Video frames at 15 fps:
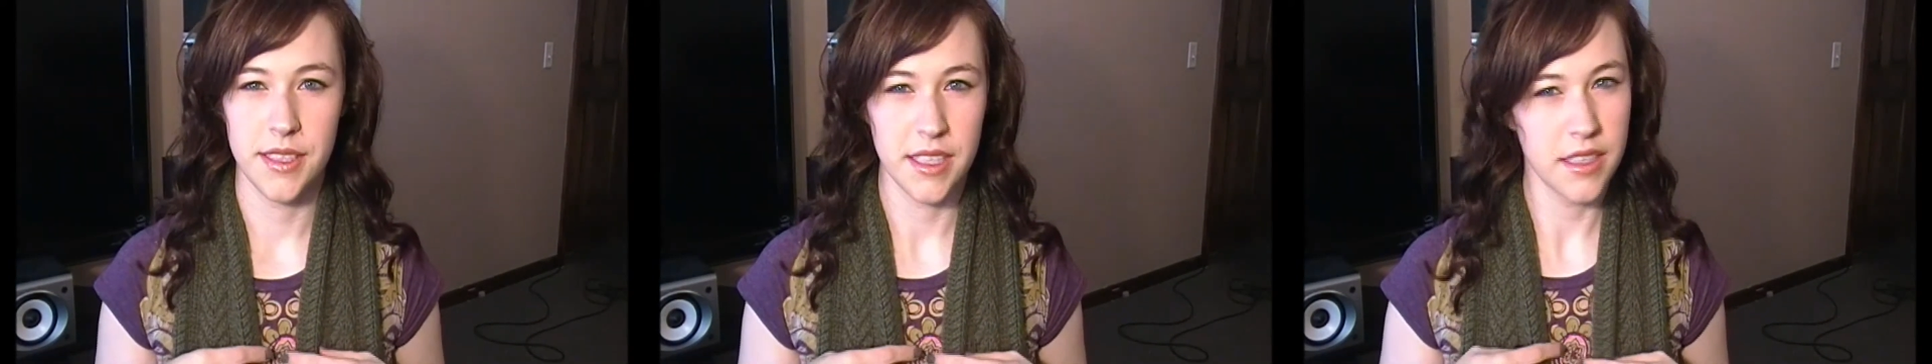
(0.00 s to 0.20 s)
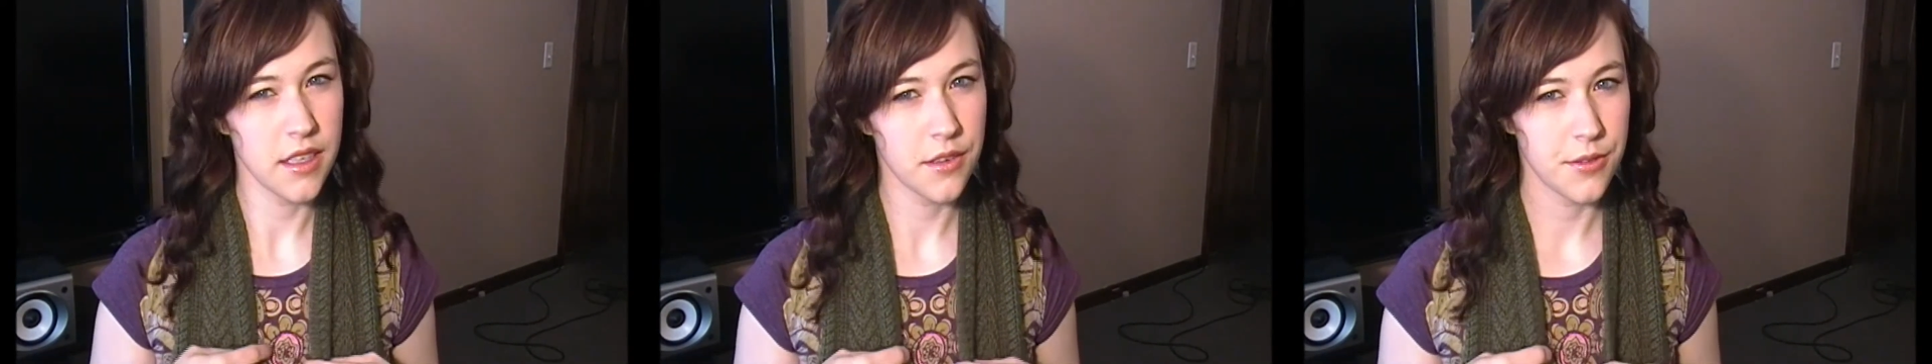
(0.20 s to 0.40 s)

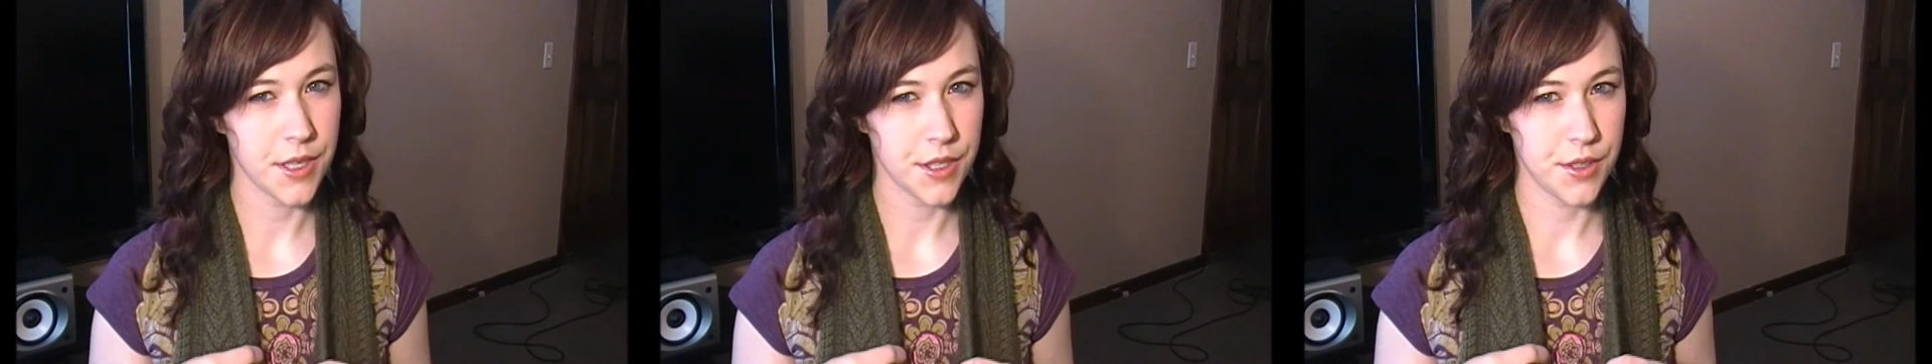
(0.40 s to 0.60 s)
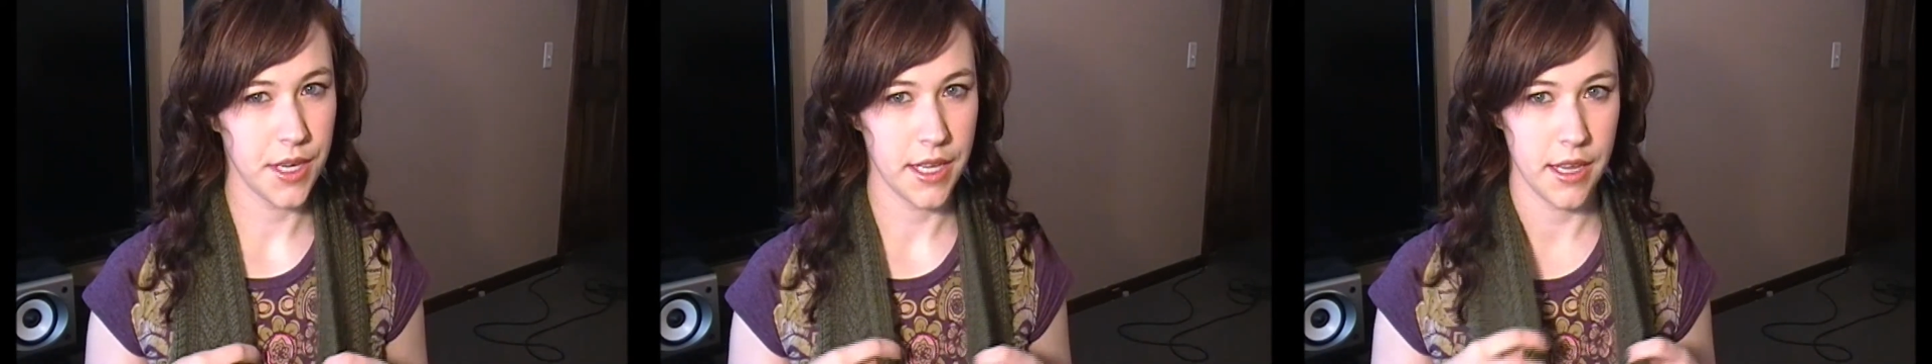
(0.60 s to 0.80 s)
it's a little
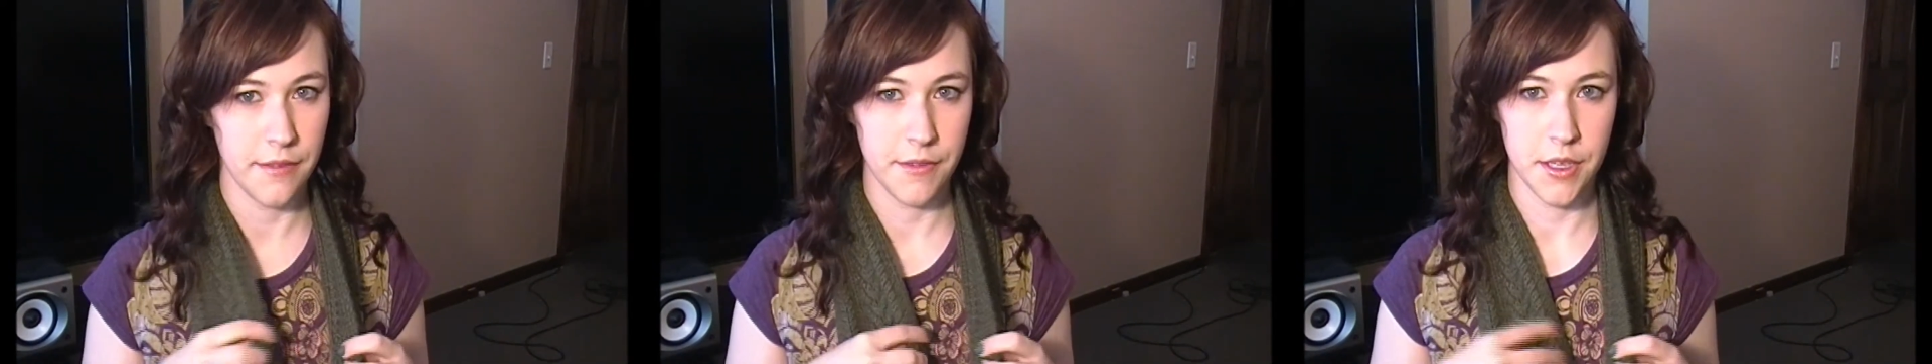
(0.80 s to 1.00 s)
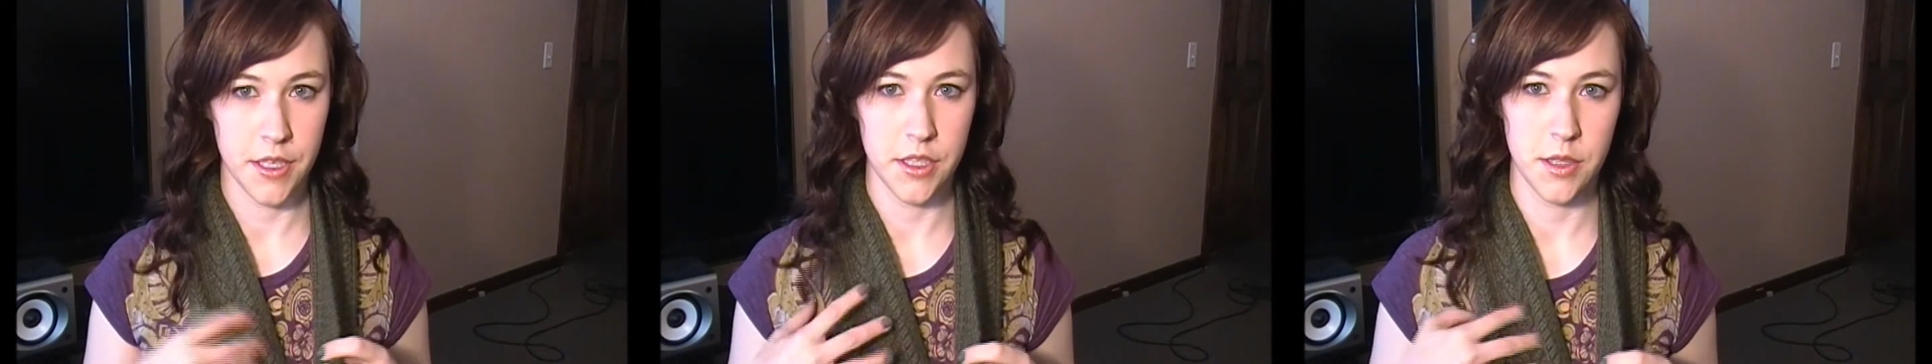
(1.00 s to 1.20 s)

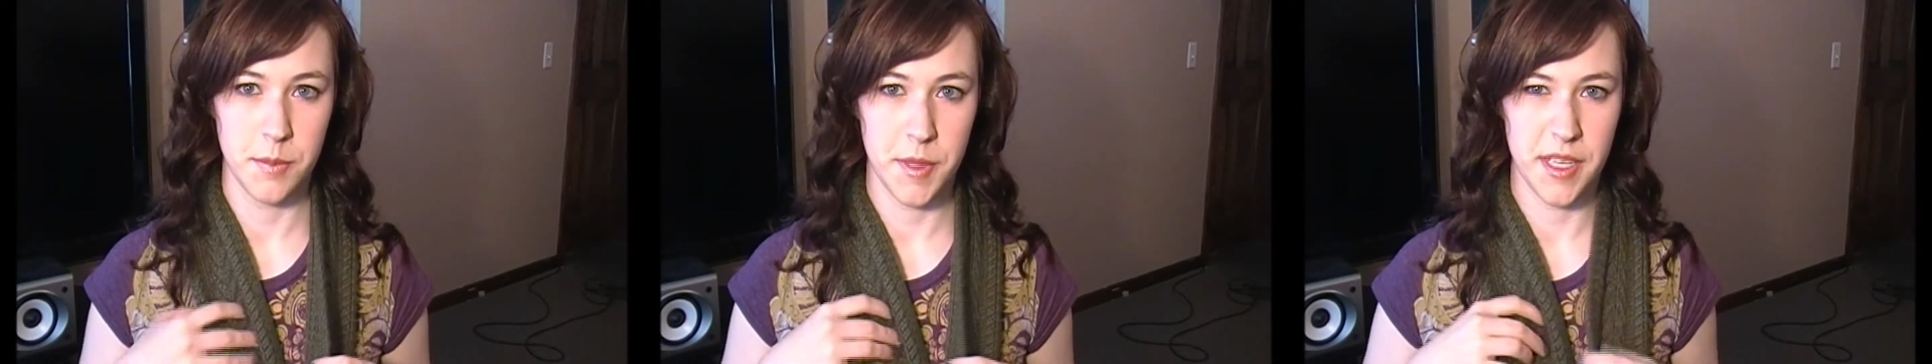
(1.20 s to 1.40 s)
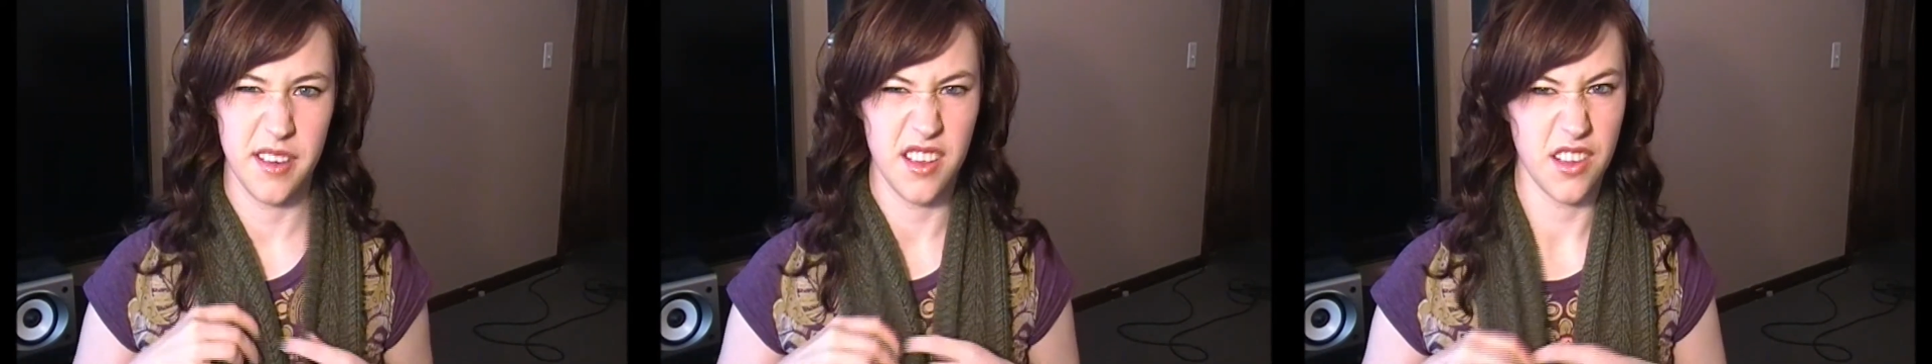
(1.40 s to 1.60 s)
frustrating at
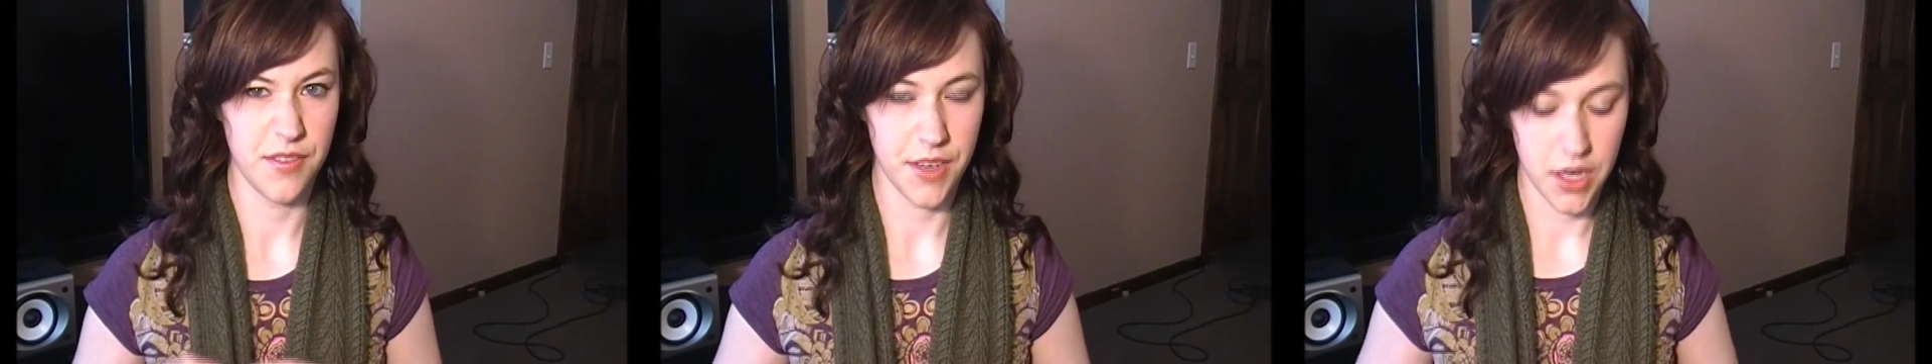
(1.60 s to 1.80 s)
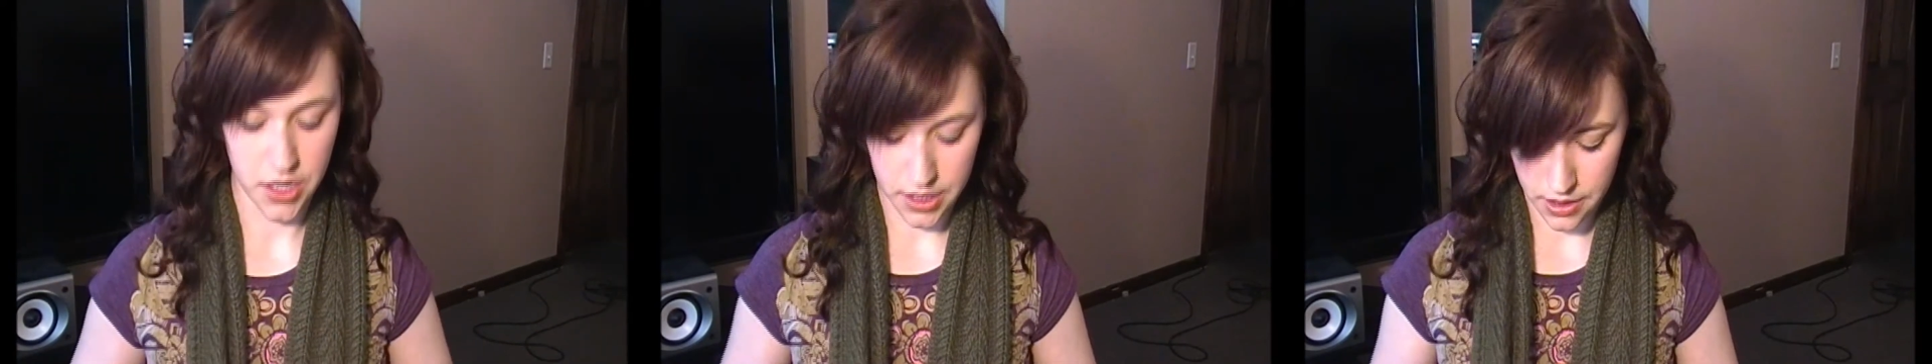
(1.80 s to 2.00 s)
first, but
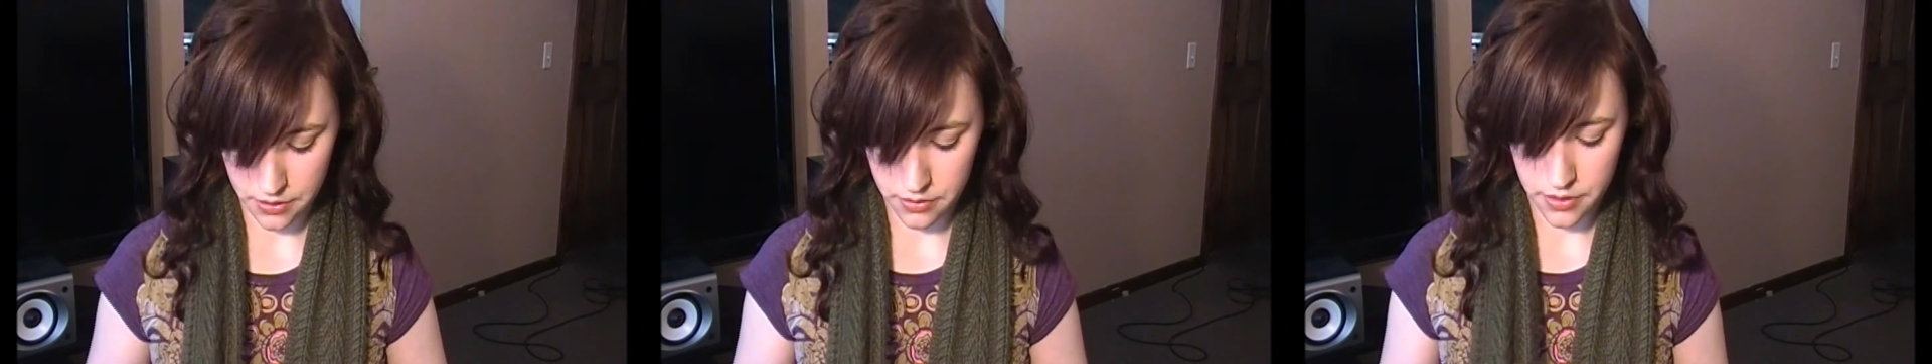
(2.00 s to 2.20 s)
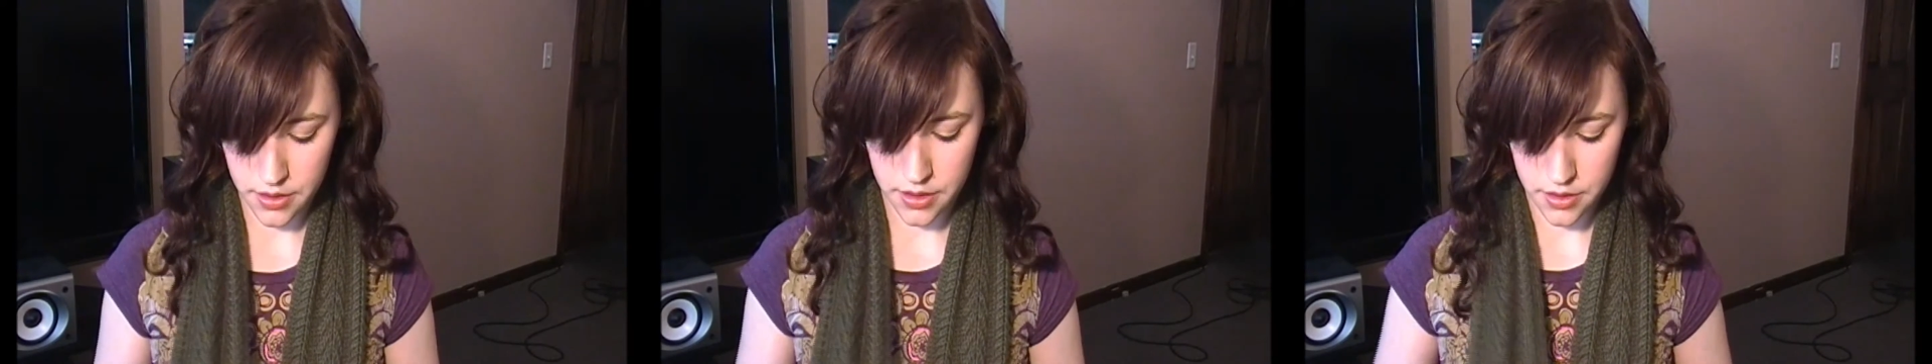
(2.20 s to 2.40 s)
you'll figure it out.